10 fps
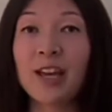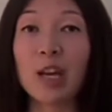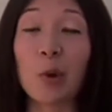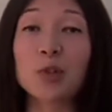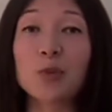
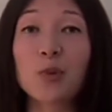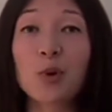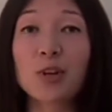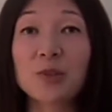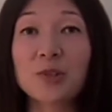Now, what's
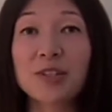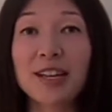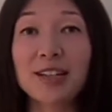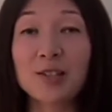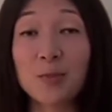more
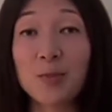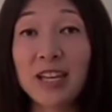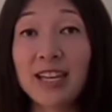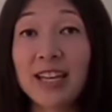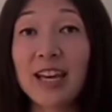interesting to
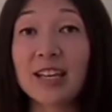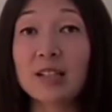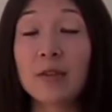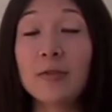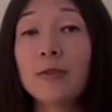me
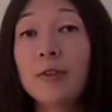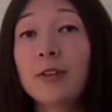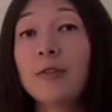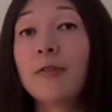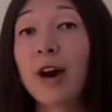is that
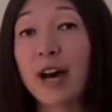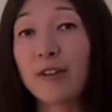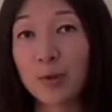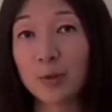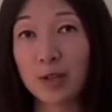
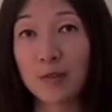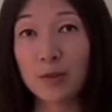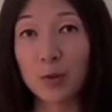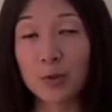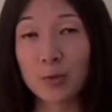55% of
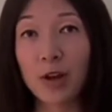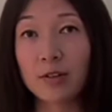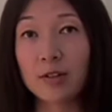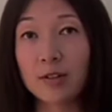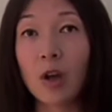the
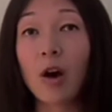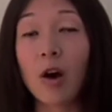respondents